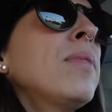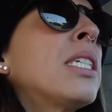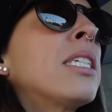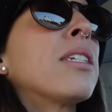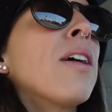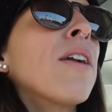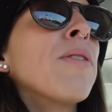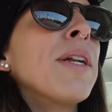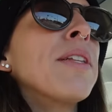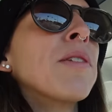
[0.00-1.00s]
I did a lot
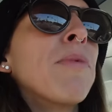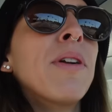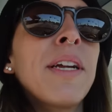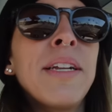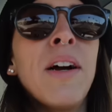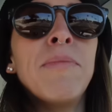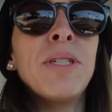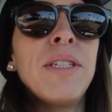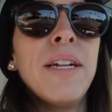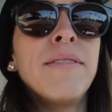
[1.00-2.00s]
already this morning, and now I'm
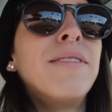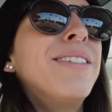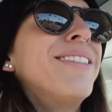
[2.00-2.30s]
just done.